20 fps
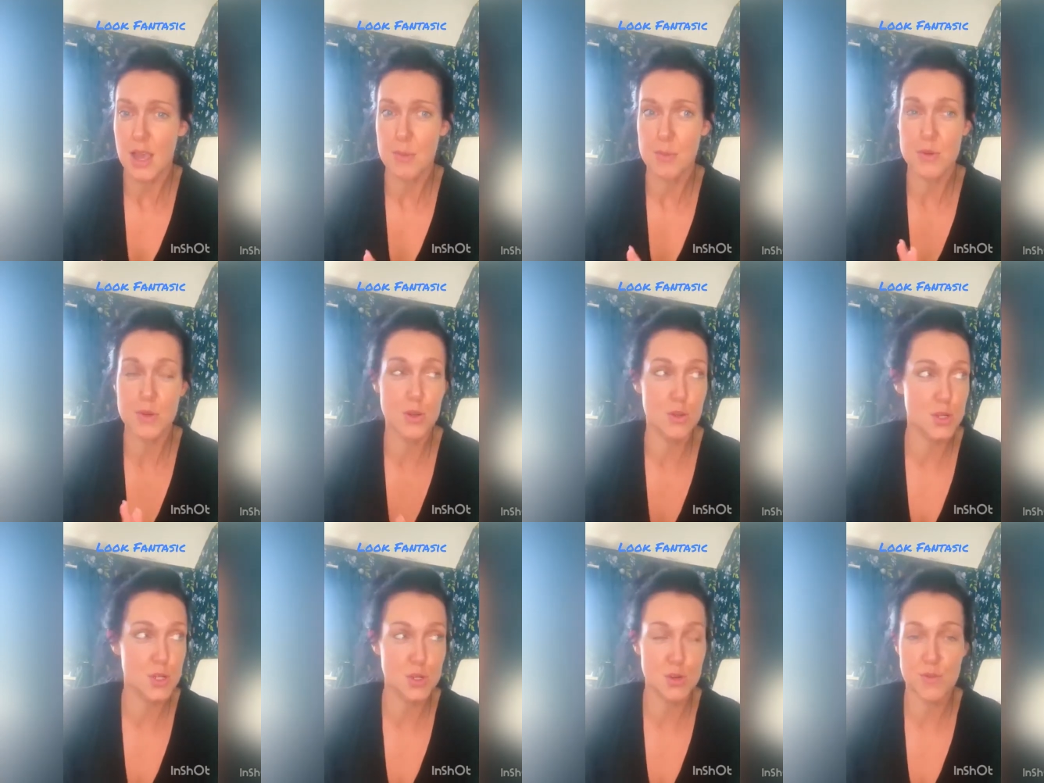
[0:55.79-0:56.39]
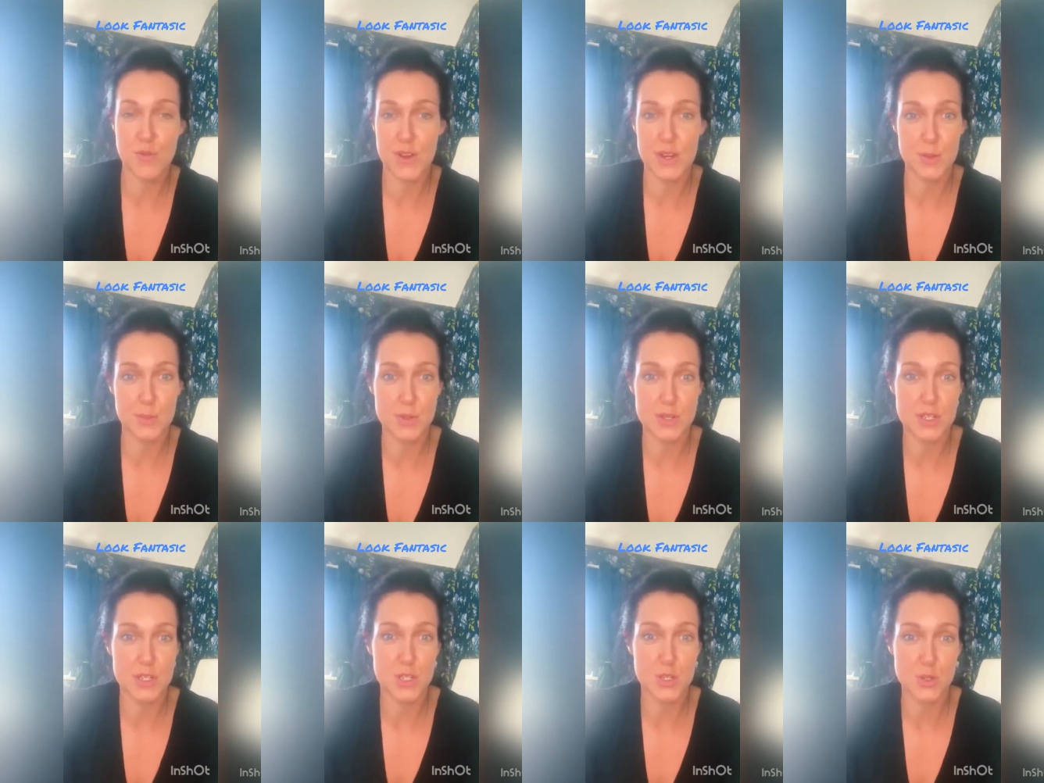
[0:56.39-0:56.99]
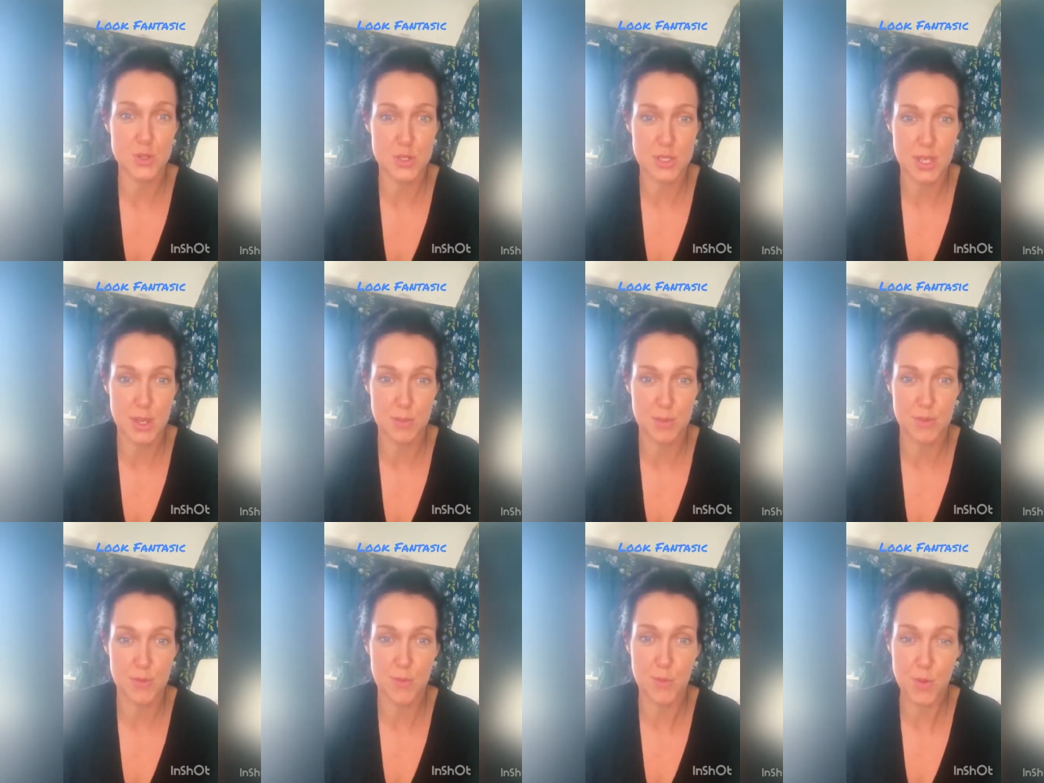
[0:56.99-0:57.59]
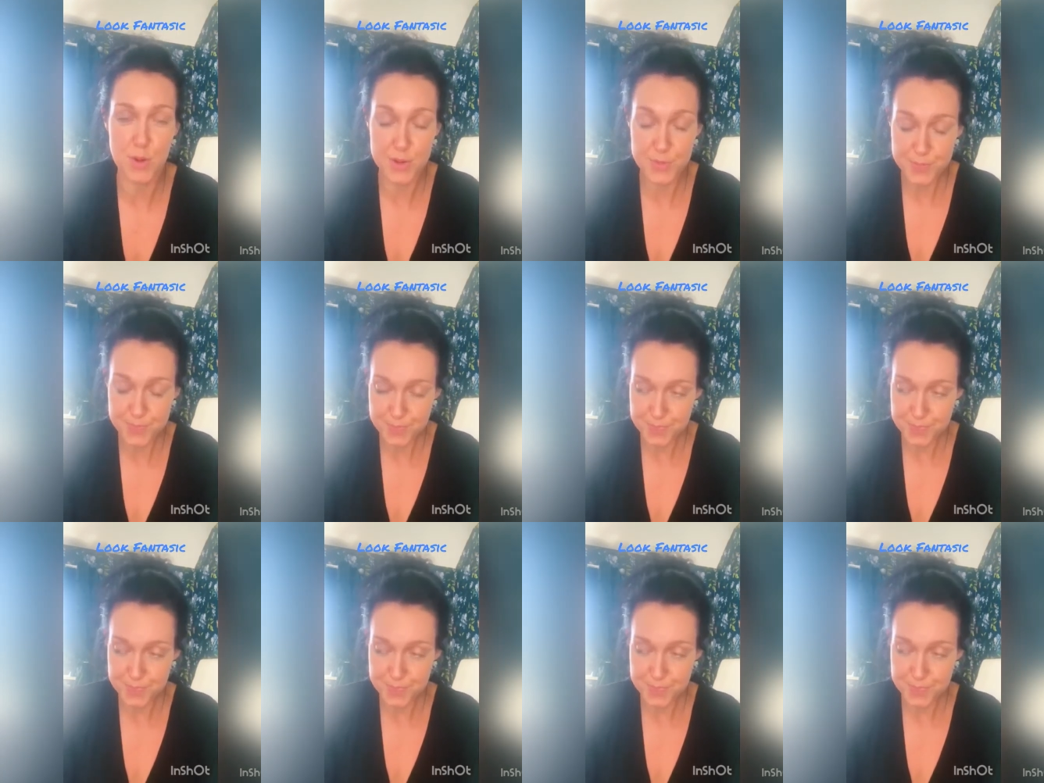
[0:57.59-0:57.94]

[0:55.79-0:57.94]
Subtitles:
Not sure if anybody's used that before.